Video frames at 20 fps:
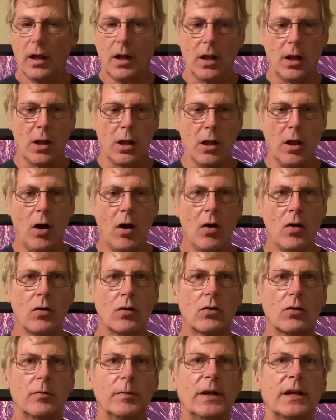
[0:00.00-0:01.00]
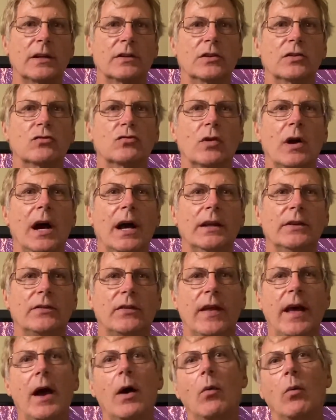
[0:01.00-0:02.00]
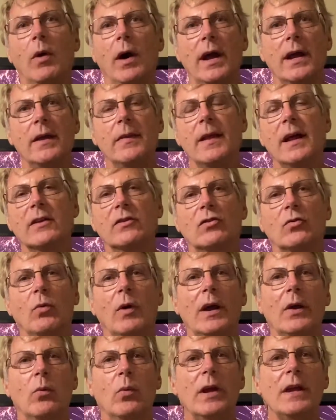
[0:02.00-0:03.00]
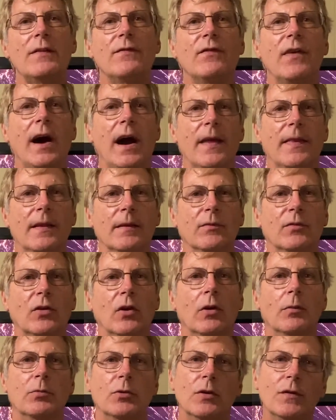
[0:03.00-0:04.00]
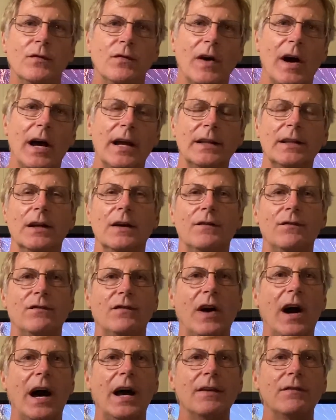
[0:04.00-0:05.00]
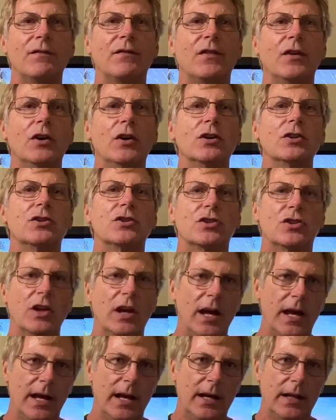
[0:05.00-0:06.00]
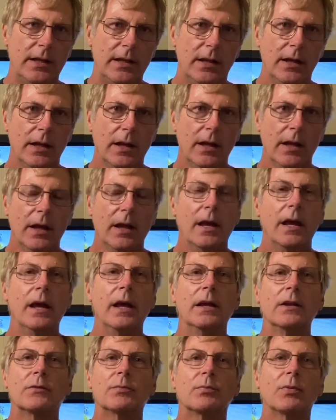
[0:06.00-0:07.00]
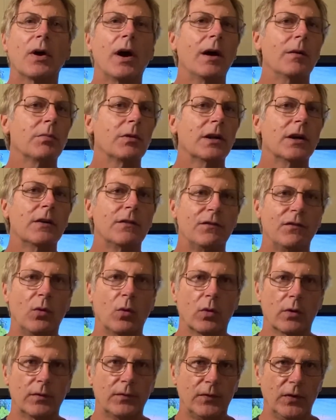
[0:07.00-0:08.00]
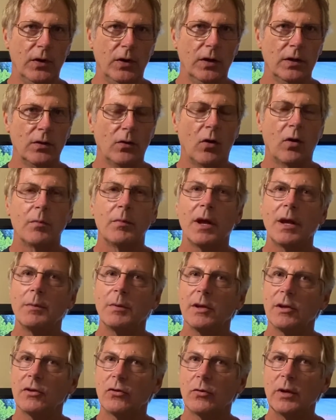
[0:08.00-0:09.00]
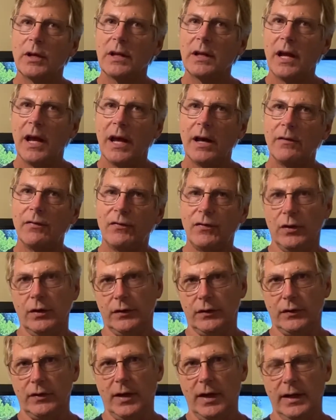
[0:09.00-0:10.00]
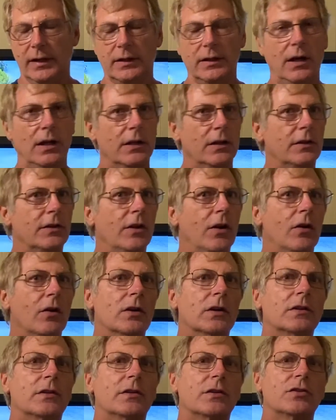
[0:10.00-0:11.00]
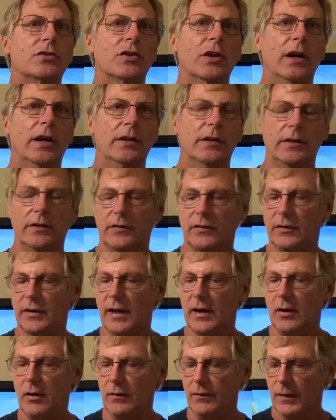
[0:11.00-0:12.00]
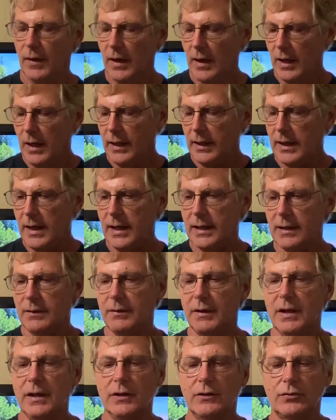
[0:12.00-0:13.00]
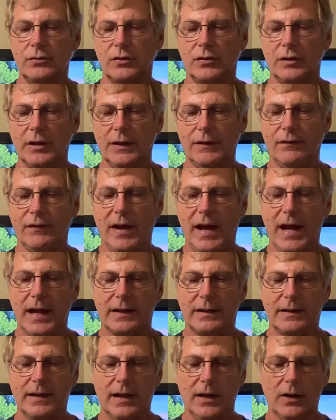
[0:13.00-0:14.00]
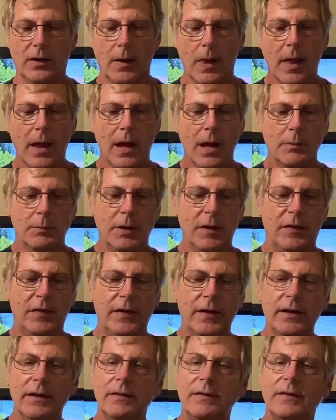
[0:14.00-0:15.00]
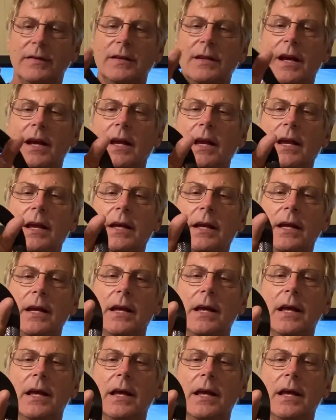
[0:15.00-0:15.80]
longer because it dries that way, and that's the way we find them. So if you find a 5-foot shed, it's probably a 4-foot or maybe a 3.5-foot snake, not as long as the shed itself. Kind of an interesting fact there. But this snake